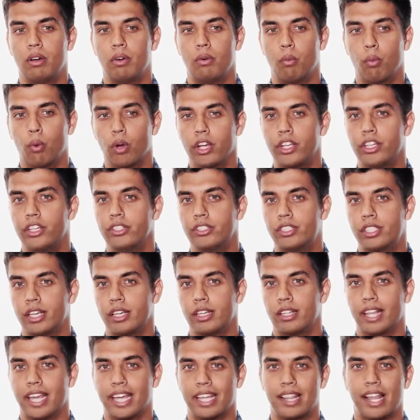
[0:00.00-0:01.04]
We're using
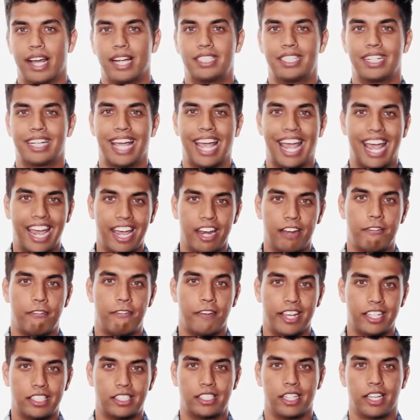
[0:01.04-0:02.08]
late latching and
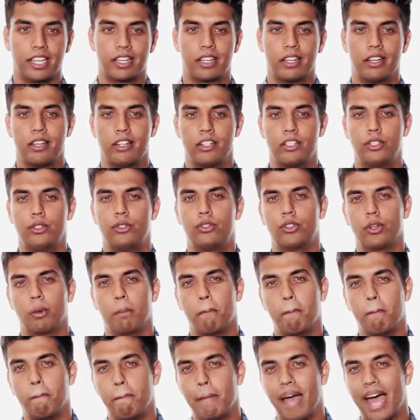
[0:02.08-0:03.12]
phase sync to
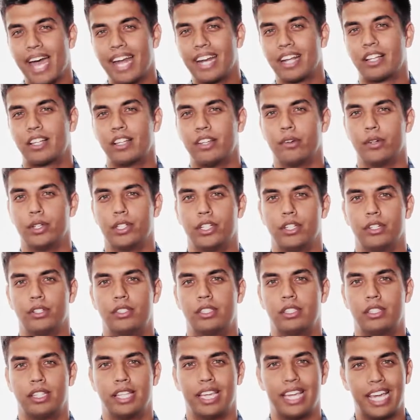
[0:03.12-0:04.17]
dramatically reduce
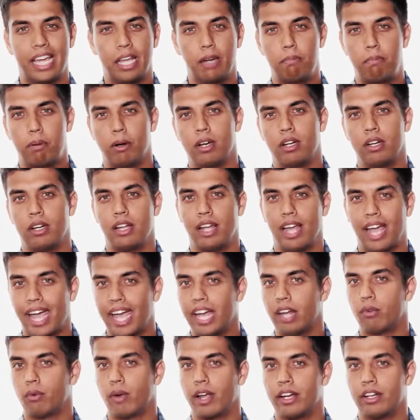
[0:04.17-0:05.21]
the input
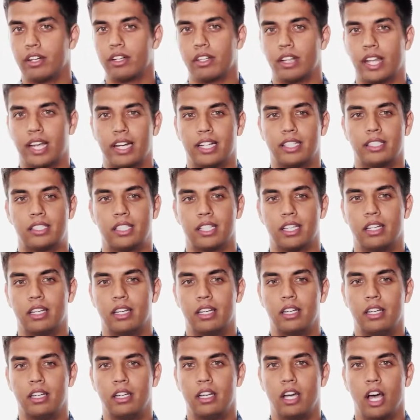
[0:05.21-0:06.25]
and rendered latency
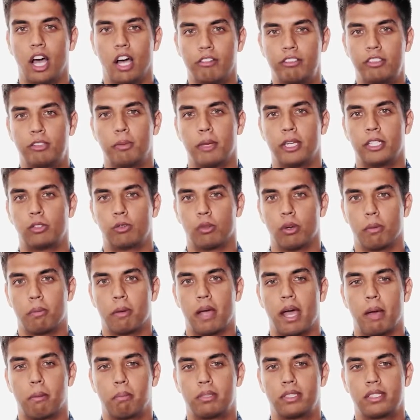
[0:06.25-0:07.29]
of Spacewarp
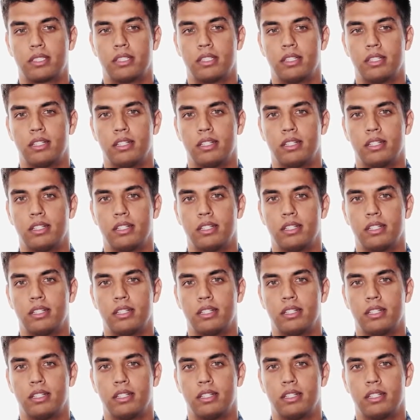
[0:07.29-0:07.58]
apps.